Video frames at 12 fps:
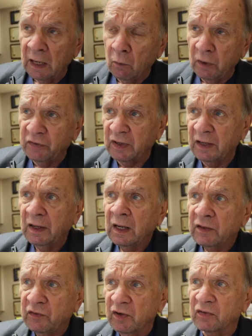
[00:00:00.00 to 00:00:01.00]
and we say,
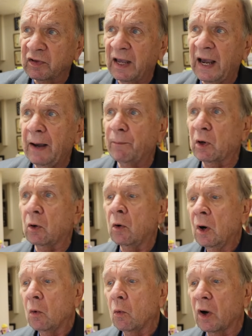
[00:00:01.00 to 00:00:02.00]
just
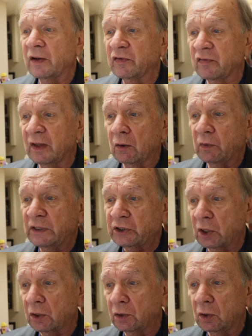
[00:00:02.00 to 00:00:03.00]
capital, what is their
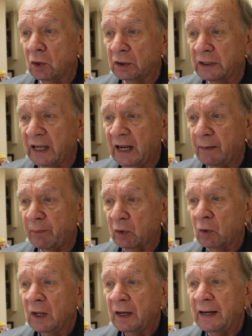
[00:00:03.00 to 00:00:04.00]
return on capital?